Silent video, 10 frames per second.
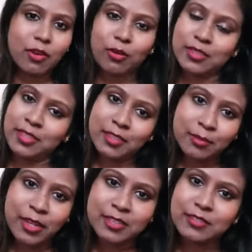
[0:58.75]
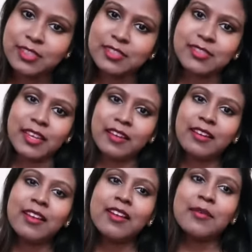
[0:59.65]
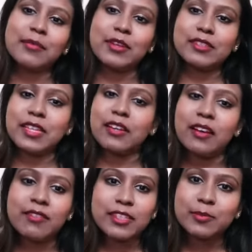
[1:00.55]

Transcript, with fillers: all the other brands which is there, because I love